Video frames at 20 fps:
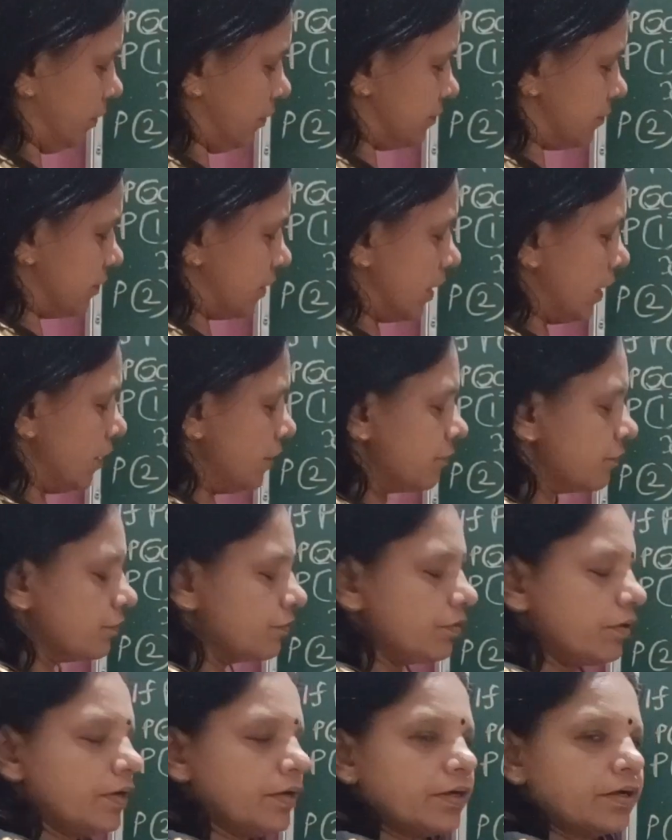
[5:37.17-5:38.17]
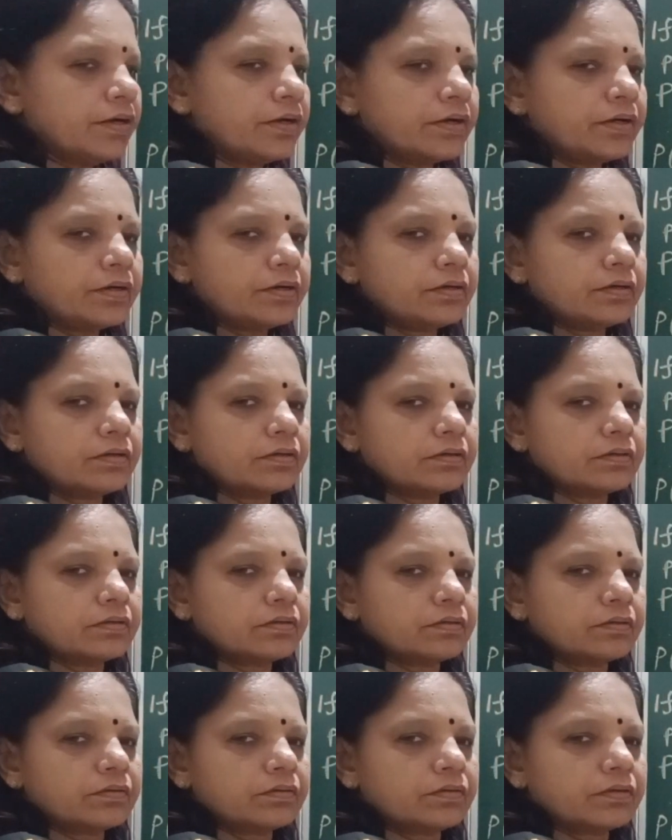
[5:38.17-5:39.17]
3 square
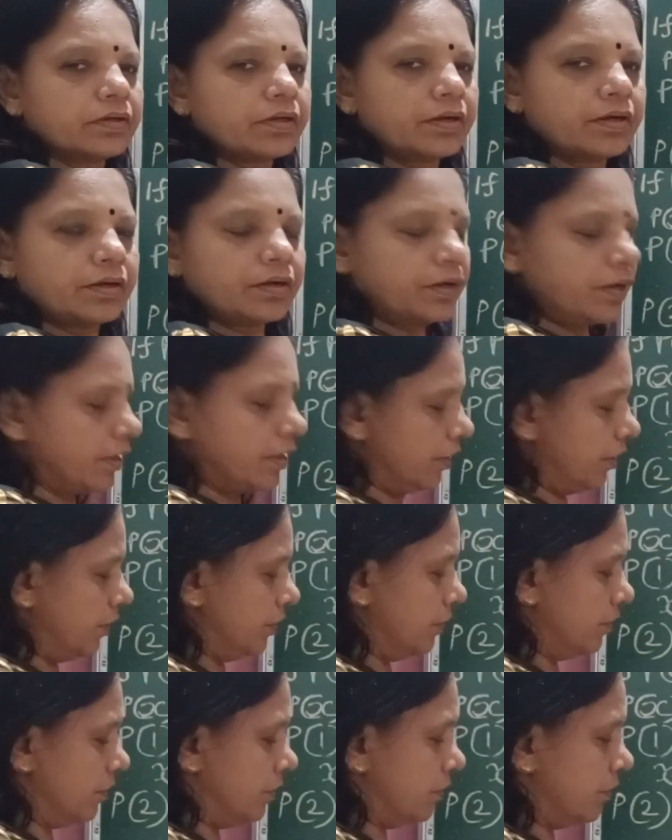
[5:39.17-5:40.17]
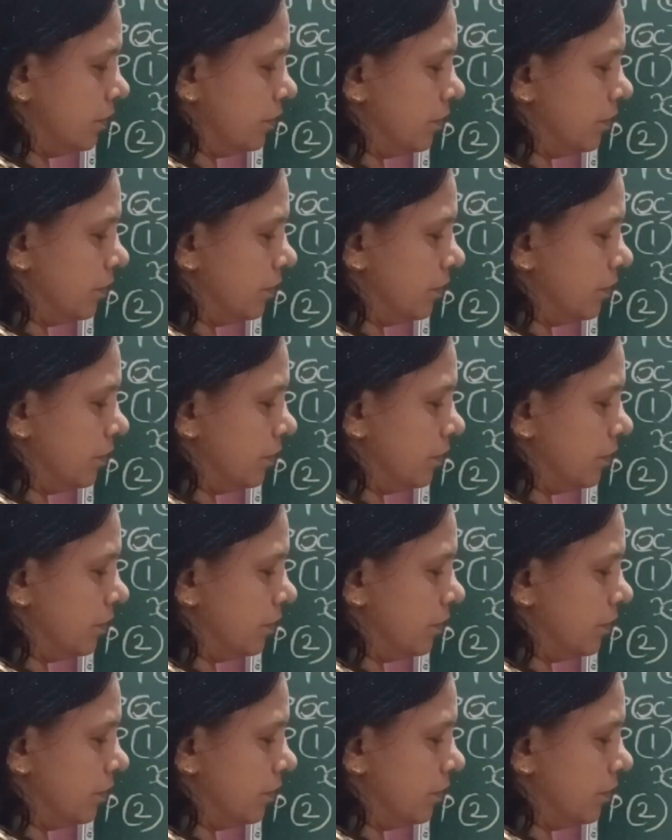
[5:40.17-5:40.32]
9.